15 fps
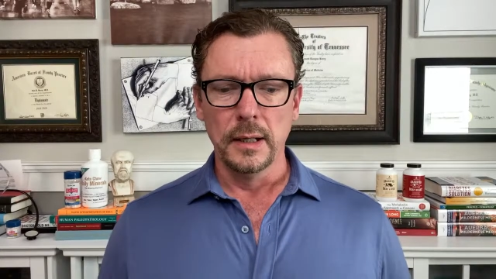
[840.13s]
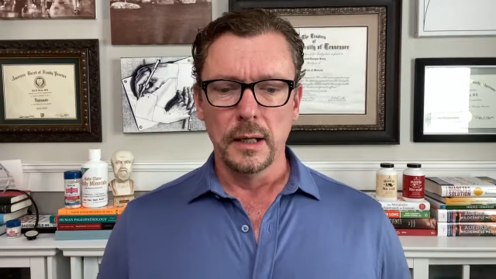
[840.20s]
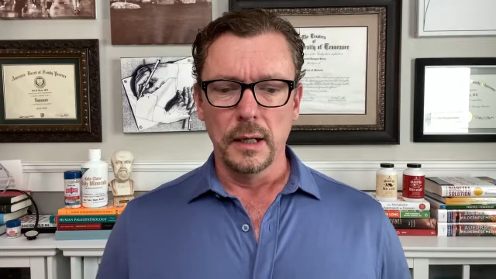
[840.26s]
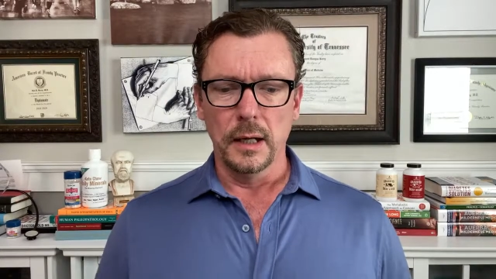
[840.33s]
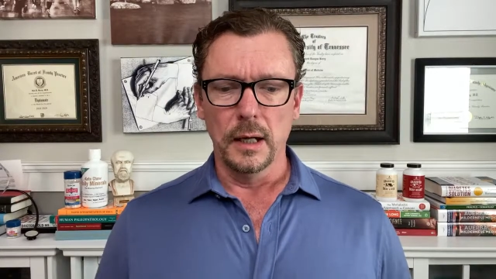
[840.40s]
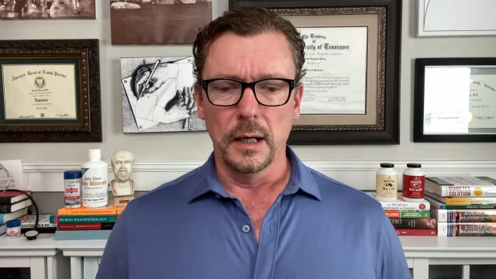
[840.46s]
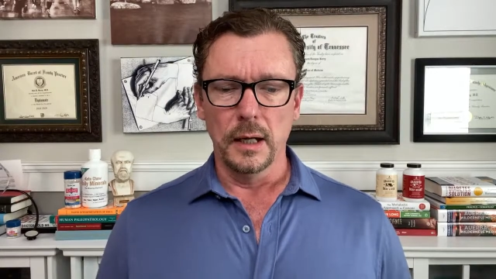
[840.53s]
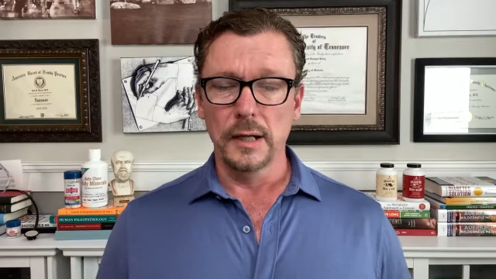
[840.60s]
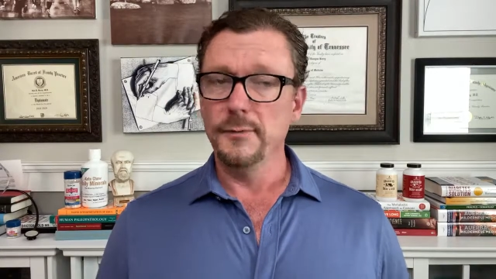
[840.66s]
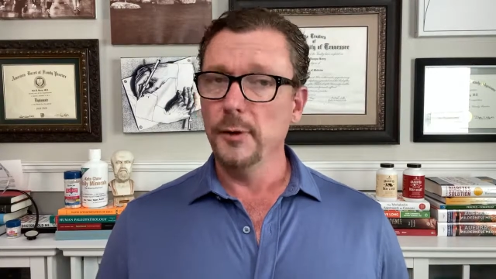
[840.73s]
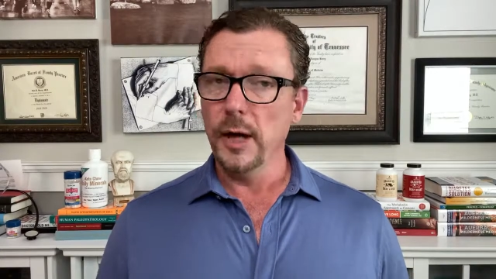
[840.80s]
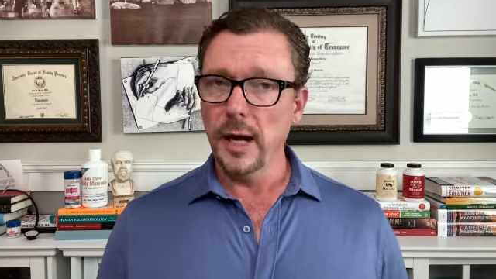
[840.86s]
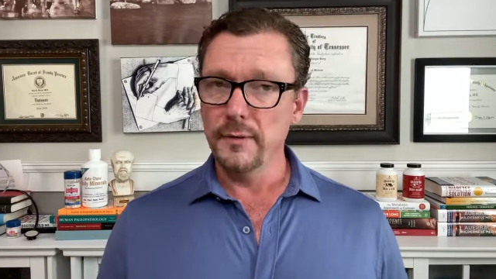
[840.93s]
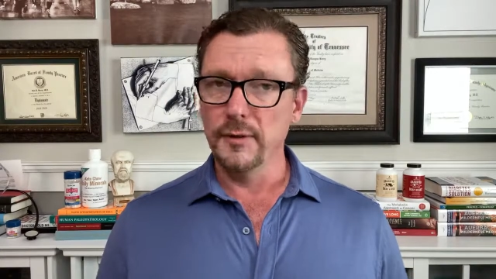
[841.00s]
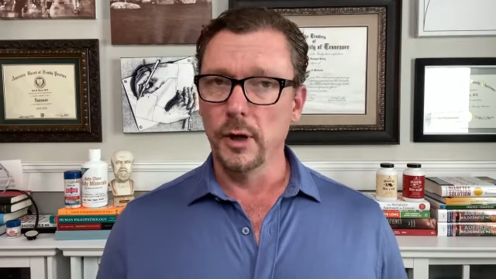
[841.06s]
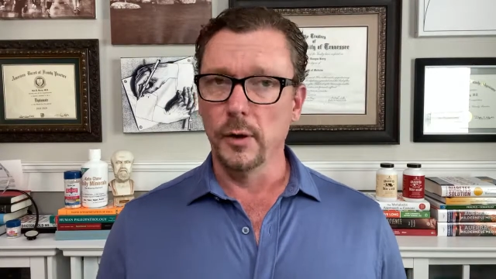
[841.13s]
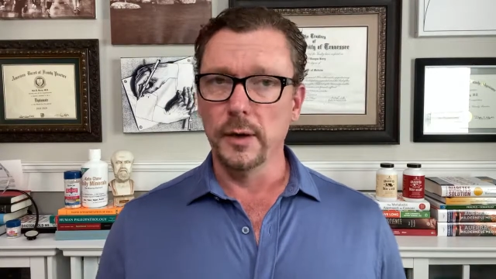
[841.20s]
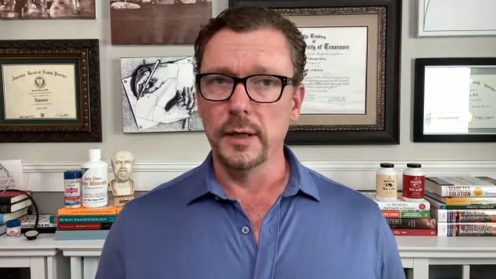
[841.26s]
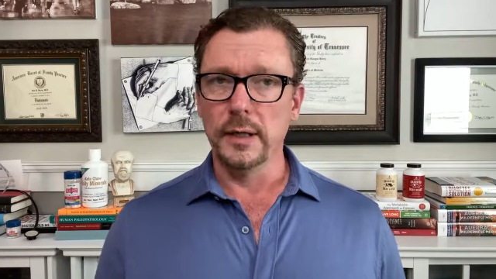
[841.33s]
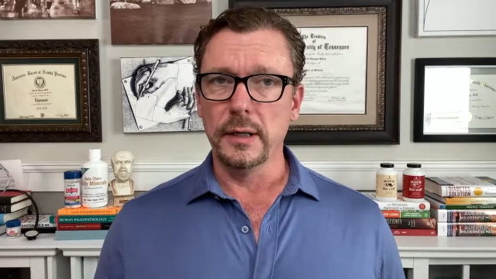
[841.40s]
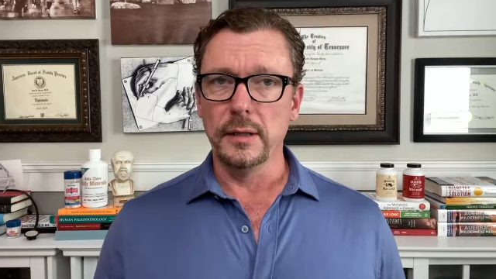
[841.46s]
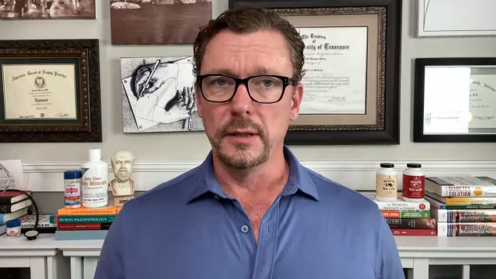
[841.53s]
If you haven't
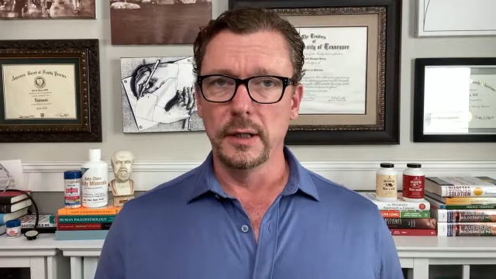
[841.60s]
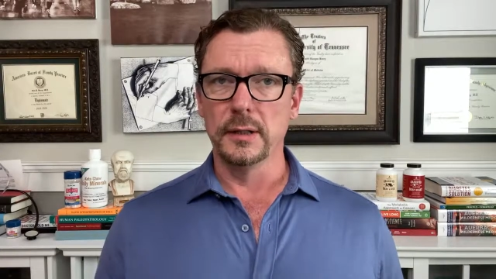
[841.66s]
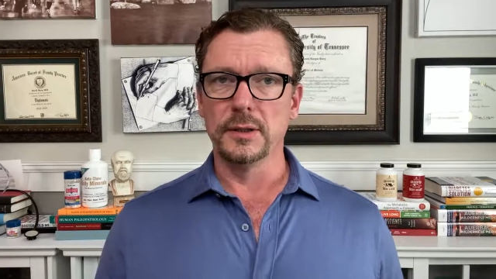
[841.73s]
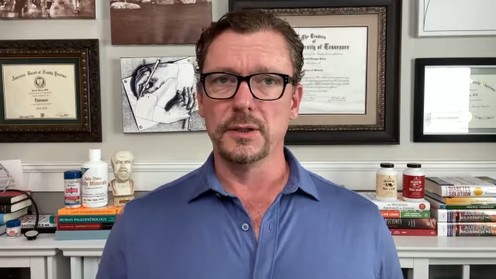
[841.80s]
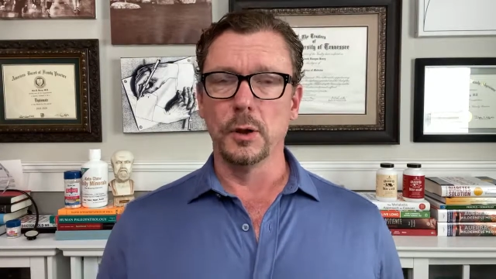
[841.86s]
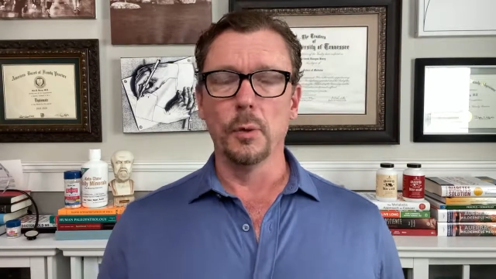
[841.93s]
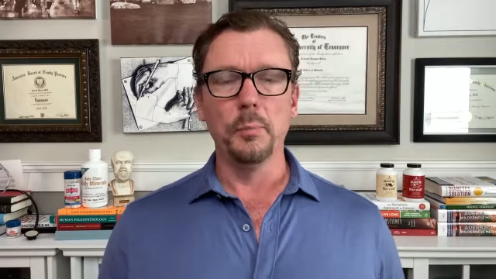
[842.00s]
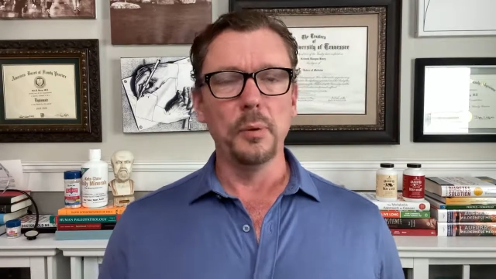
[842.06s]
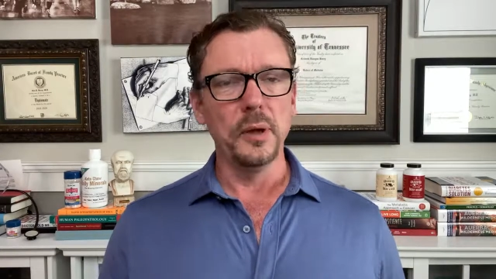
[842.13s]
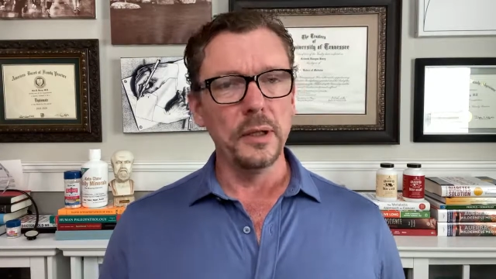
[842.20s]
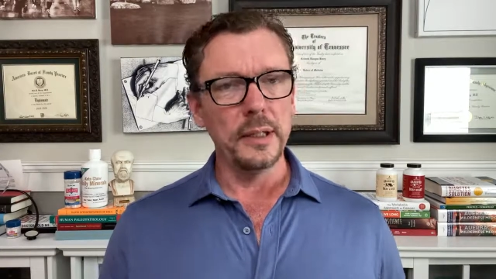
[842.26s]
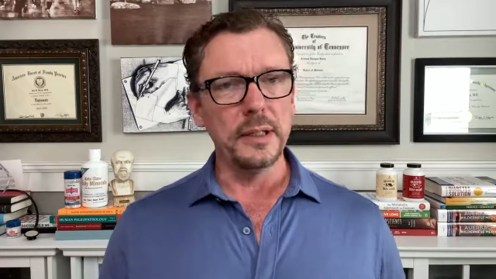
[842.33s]
already done so, please